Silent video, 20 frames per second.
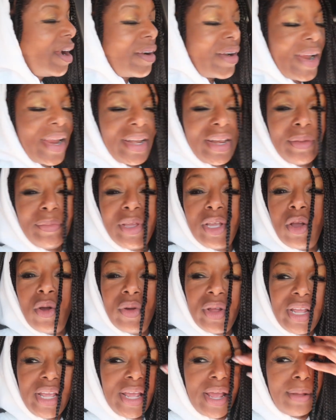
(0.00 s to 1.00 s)
All right, let me
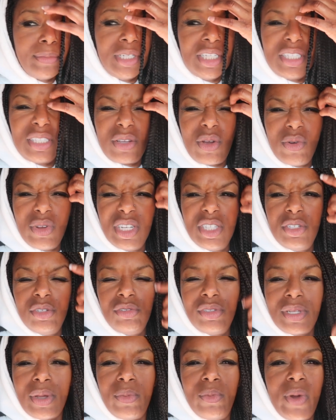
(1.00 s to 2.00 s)
go in here. I'm just going to
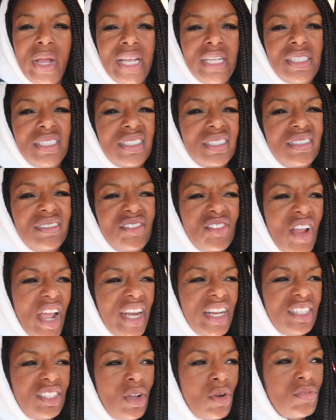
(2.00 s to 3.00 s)
do some weights,
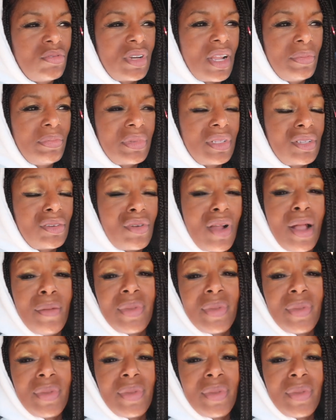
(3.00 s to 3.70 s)
try to tone up a little.